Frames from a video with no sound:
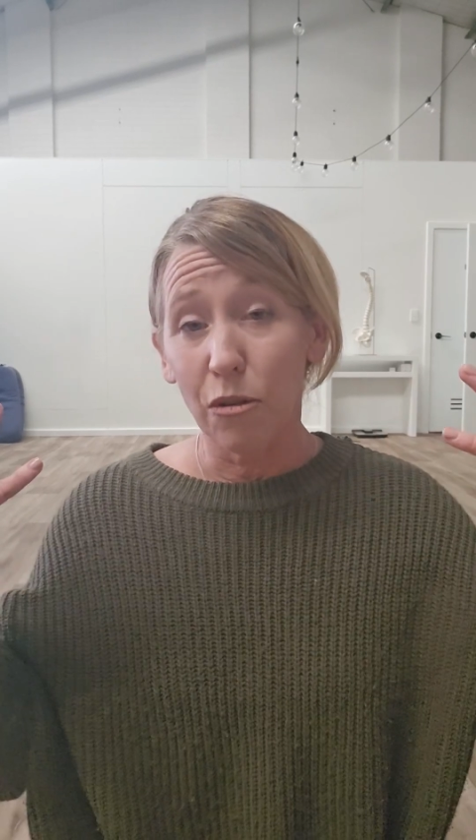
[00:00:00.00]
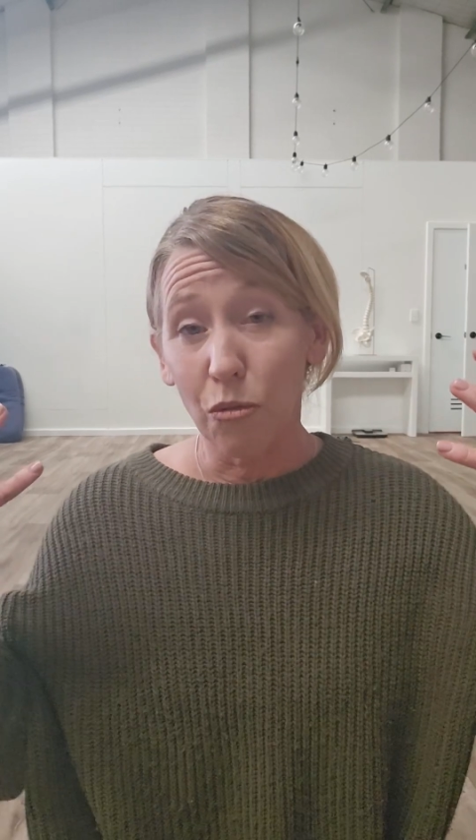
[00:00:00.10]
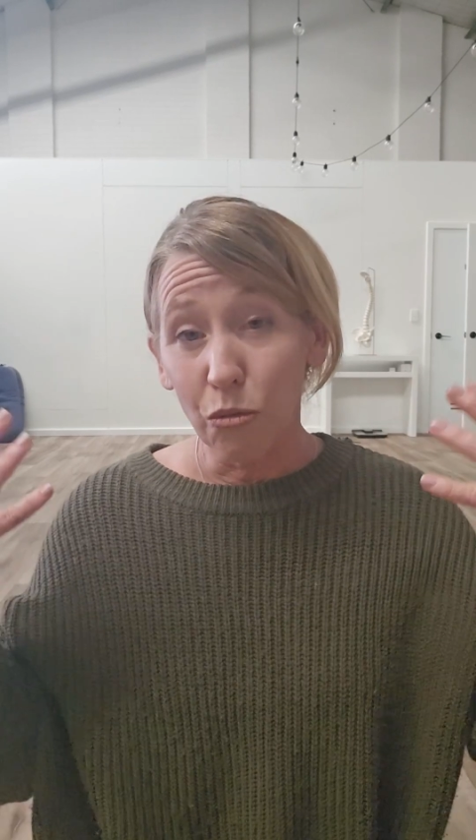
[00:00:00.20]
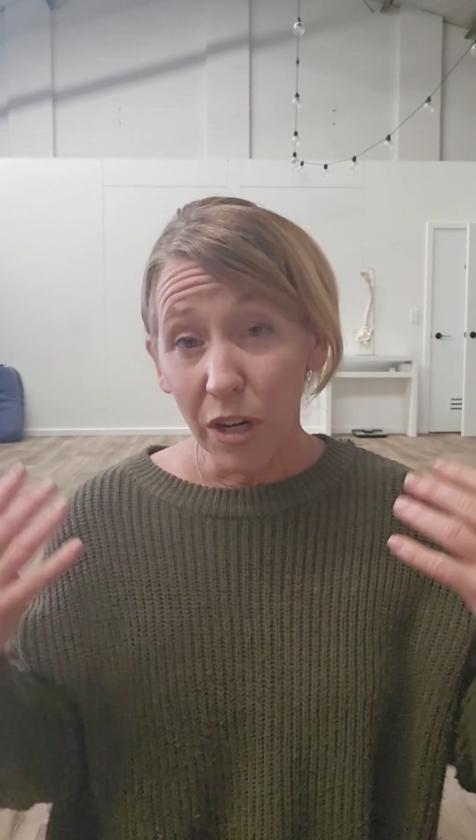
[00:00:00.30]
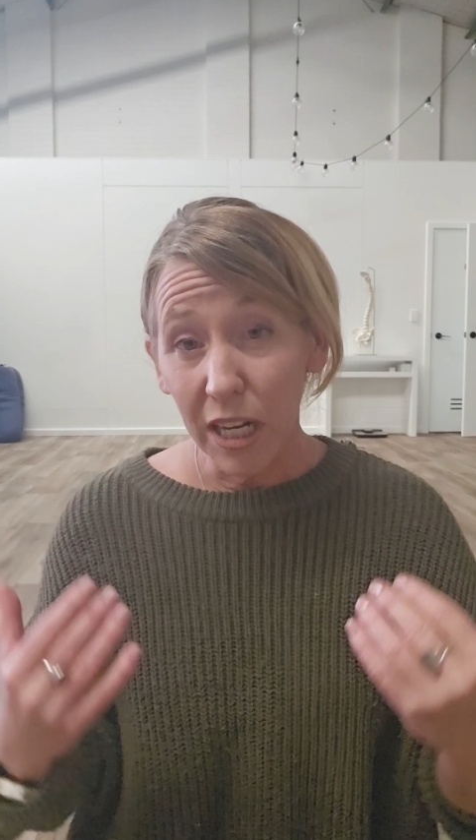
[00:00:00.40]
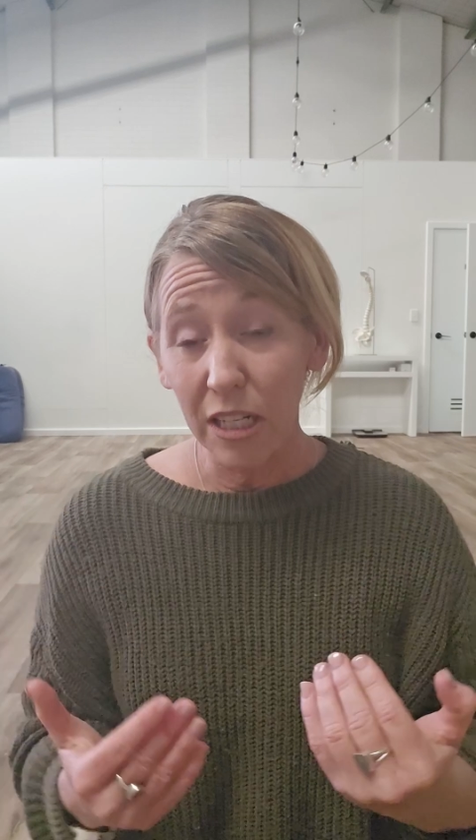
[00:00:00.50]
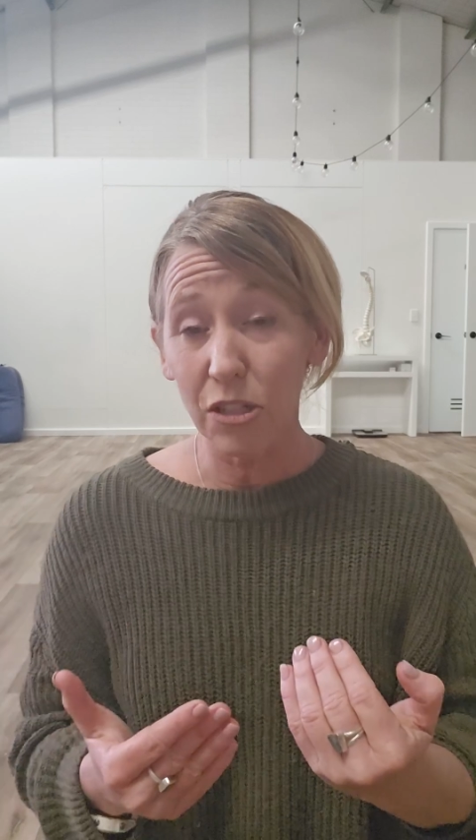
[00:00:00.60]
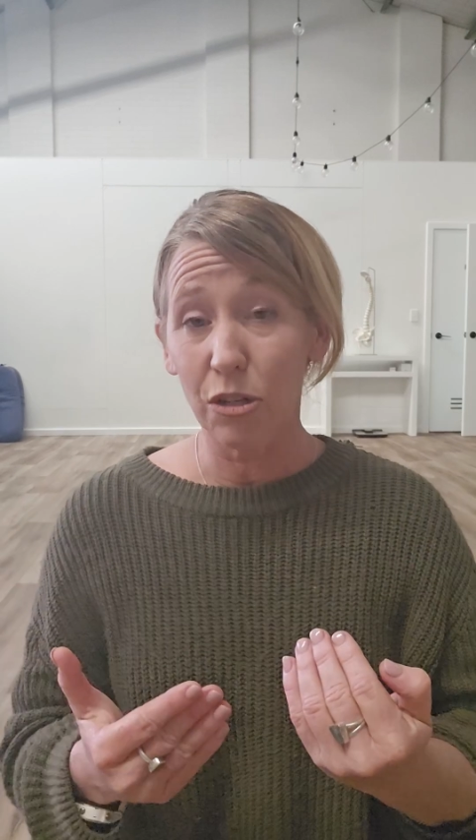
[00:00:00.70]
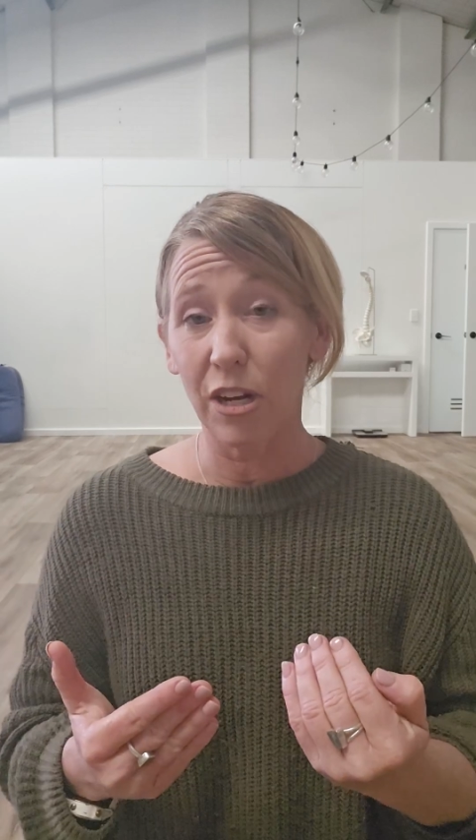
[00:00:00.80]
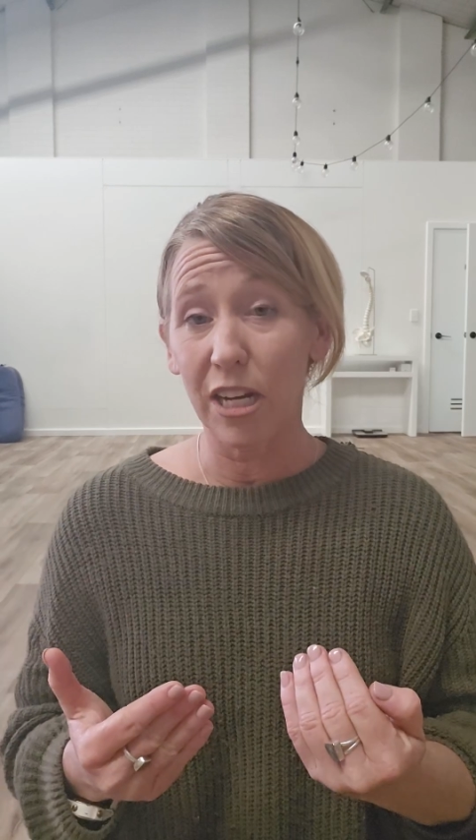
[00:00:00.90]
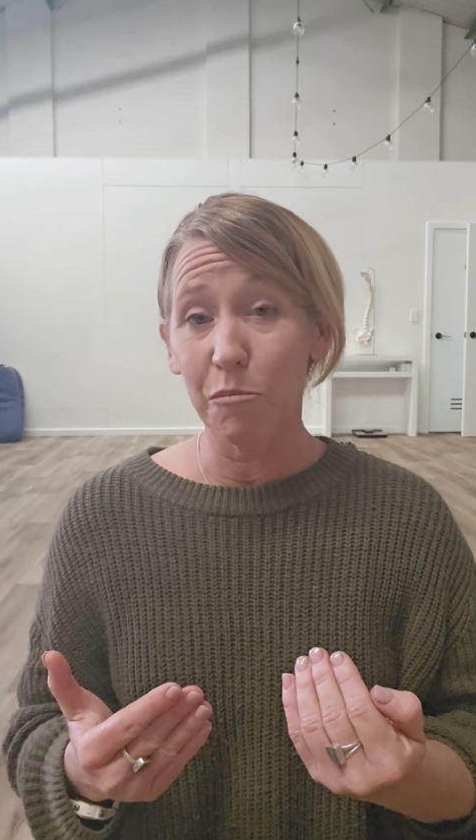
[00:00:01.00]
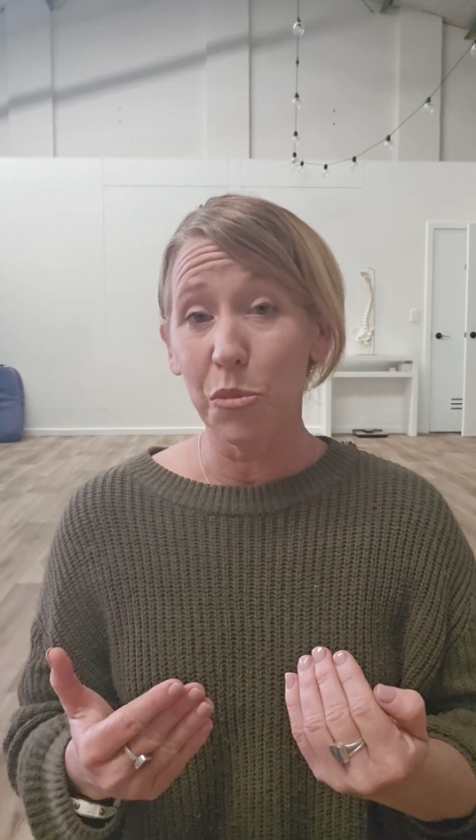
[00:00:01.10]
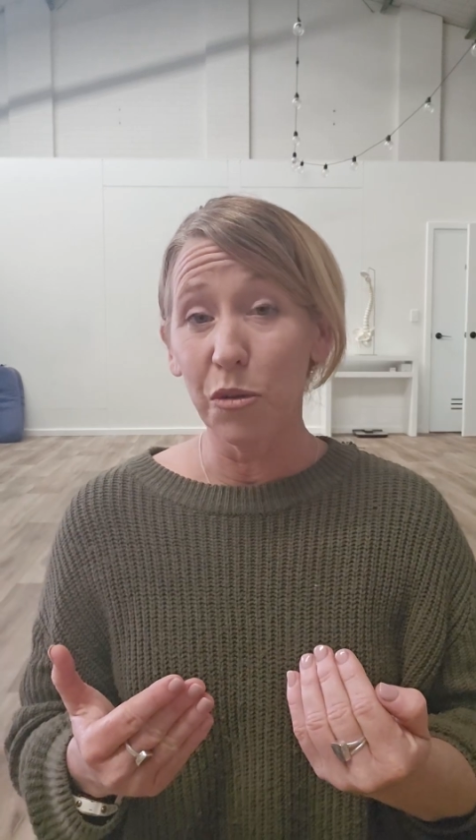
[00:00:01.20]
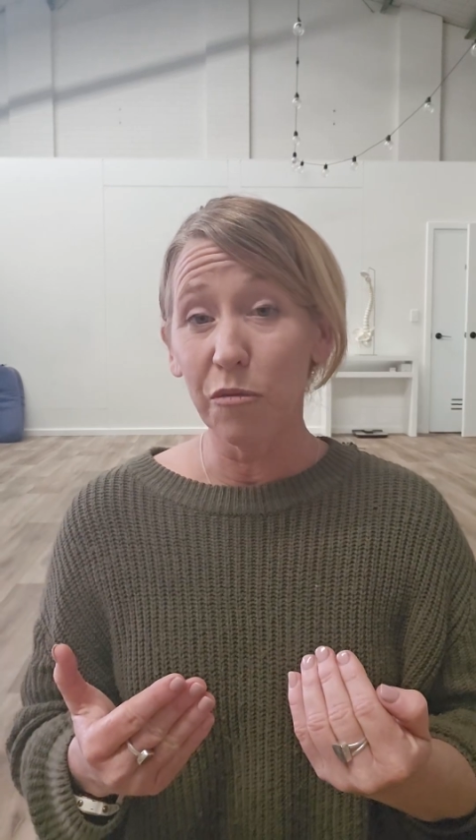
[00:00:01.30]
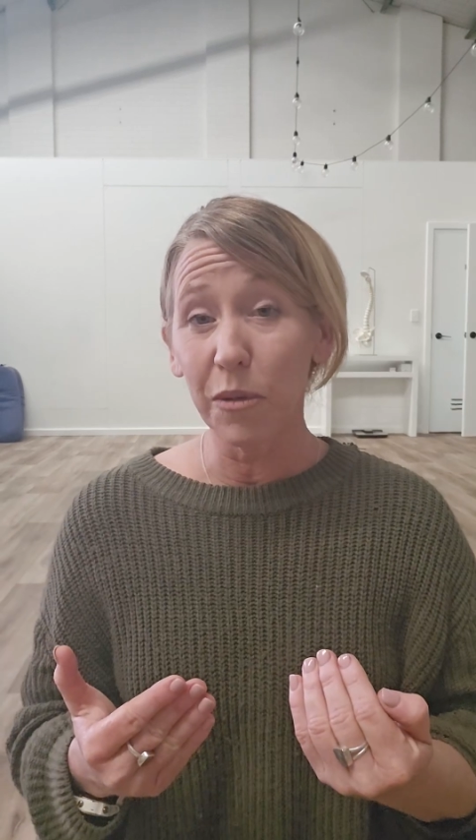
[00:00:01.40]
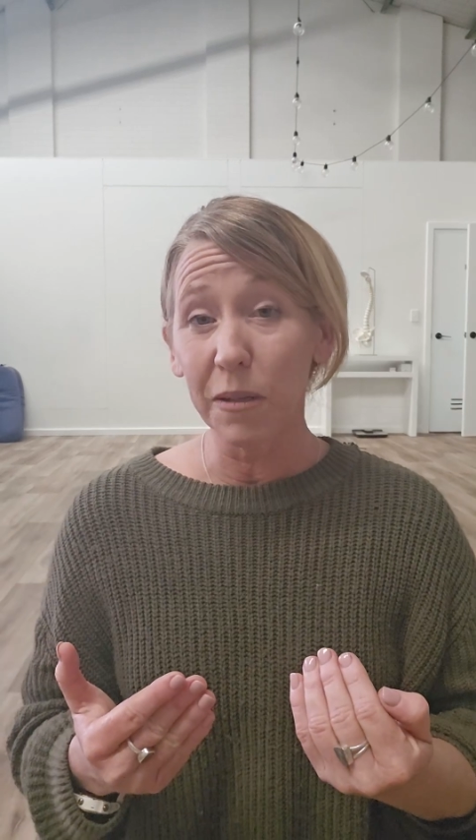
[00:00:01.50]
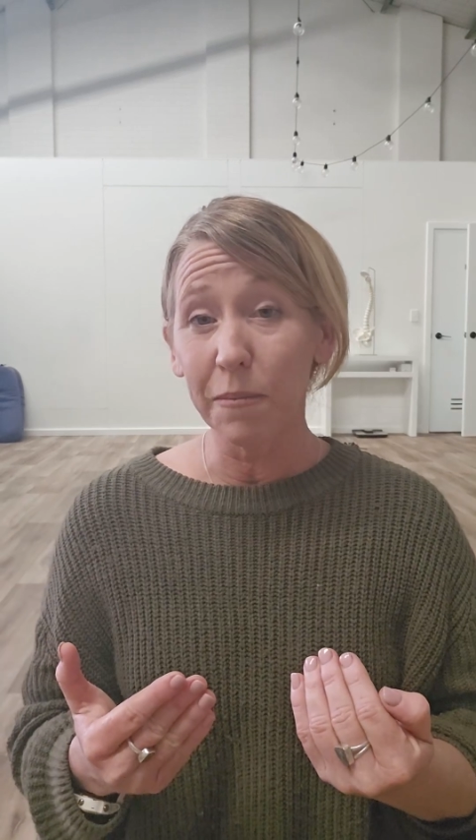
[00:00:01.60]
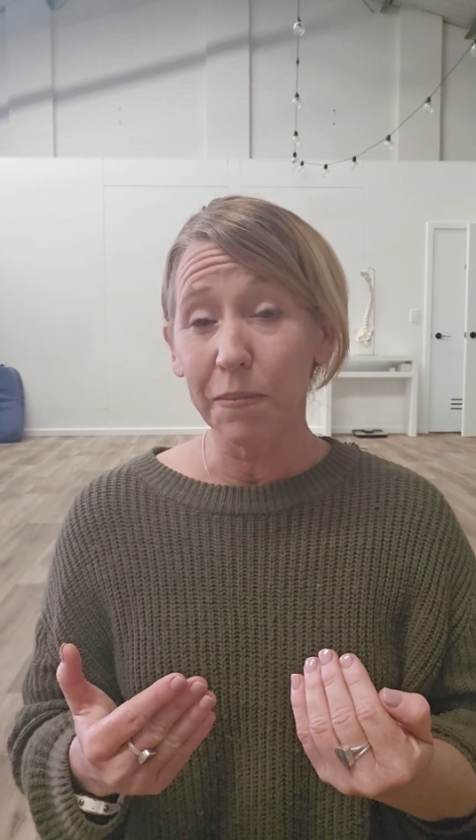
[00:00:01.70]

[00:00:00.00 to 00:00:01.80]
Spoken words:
reintegrating movement